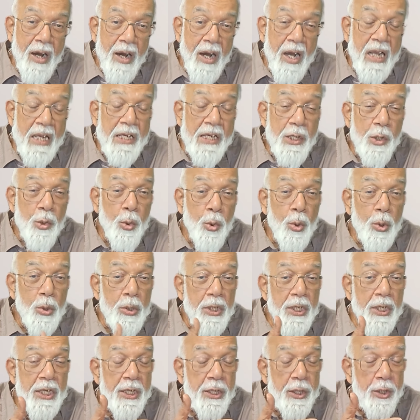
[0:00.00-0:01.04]
I
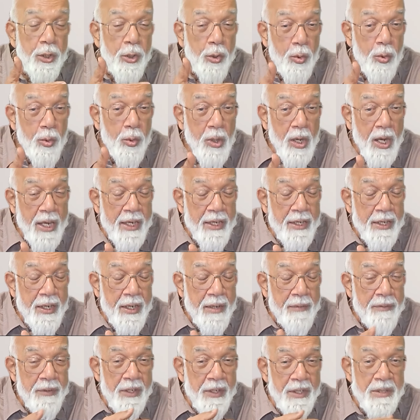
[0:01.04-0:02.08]
only know I
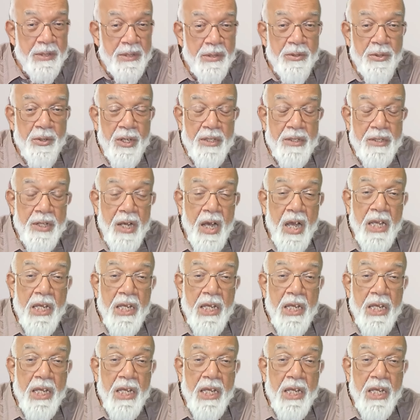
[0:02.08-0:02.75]
have a stress.